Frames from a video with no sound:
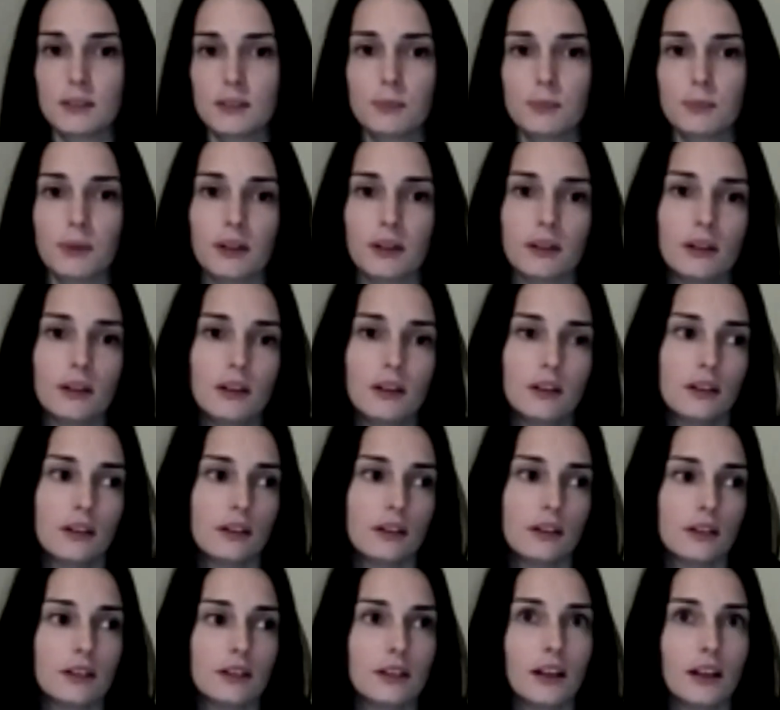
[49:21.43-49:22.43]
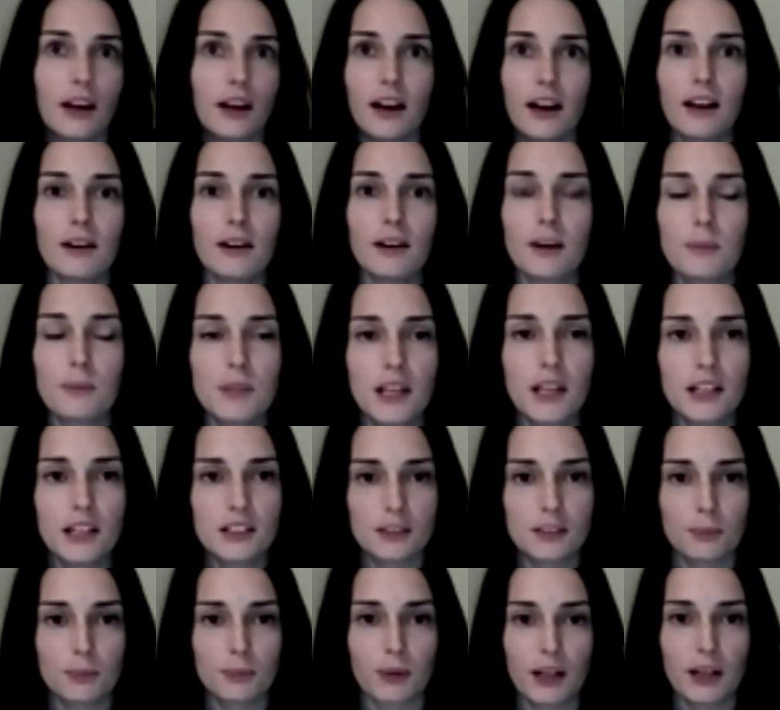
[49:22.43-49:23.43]
But yeah, I'm yet to
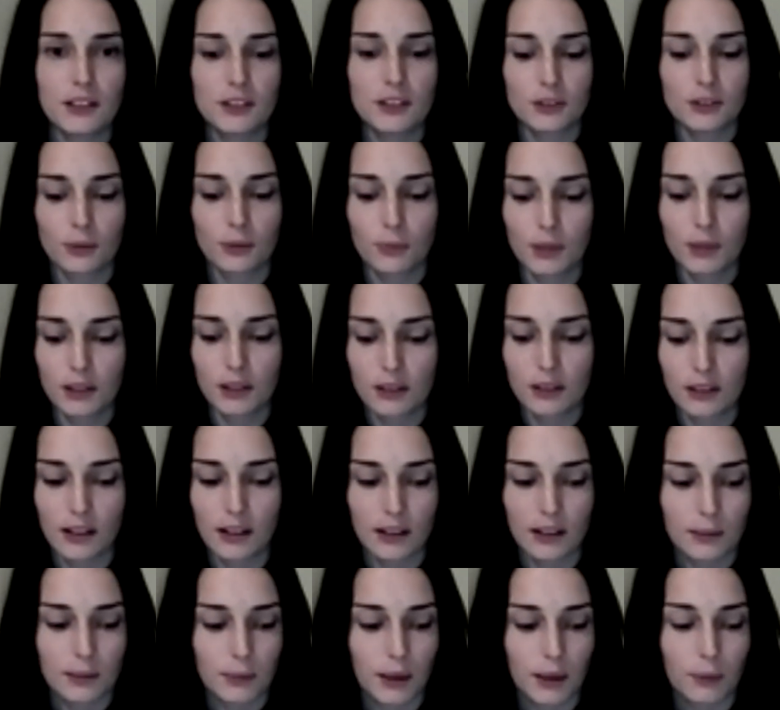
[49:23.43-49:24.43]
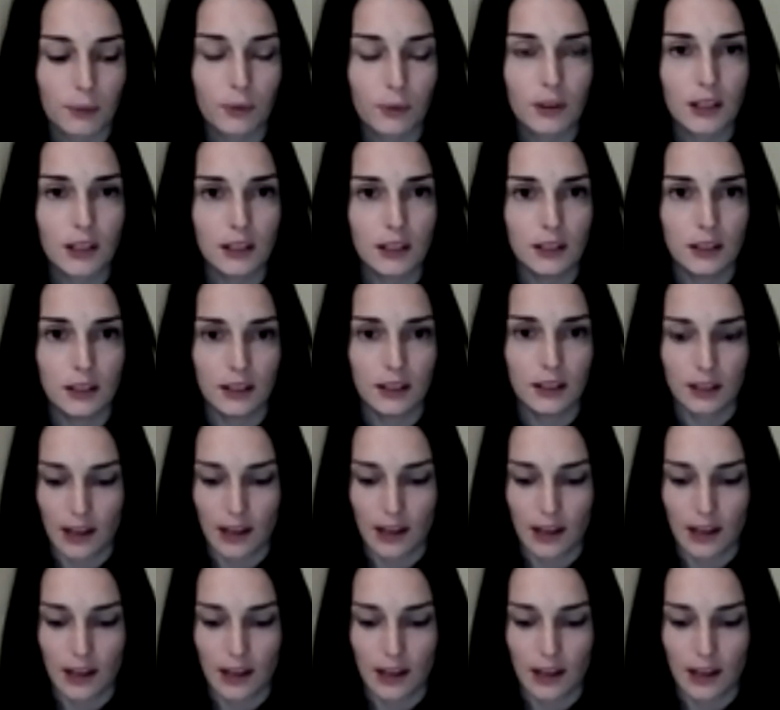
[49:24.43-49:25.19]
brainstorm with the client about what he